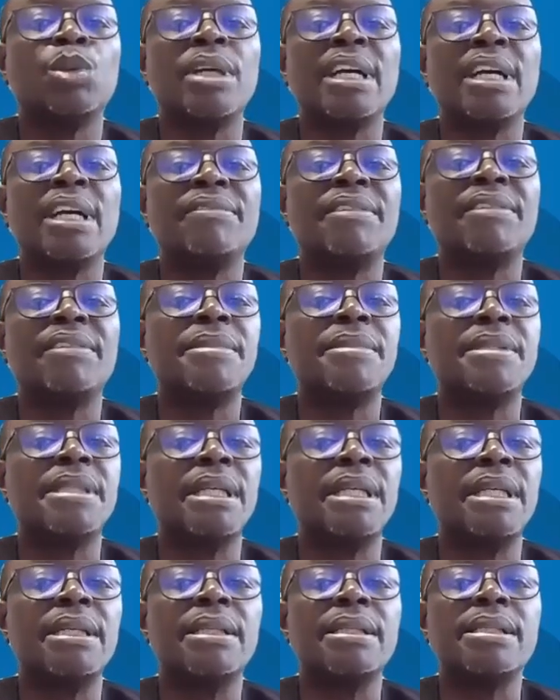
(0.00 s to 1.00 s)
have them
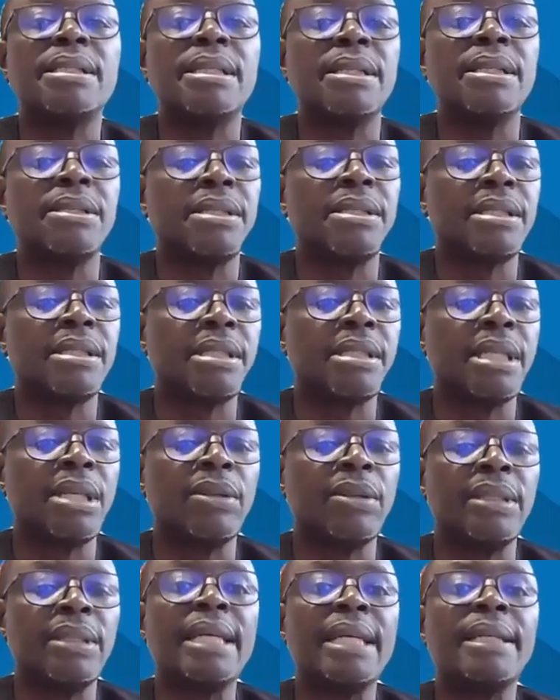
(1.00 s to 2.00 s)
still
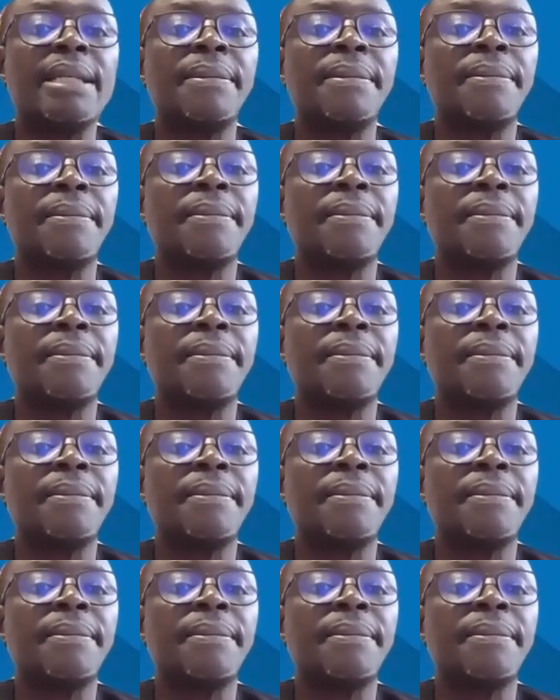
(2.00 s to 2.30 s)
online?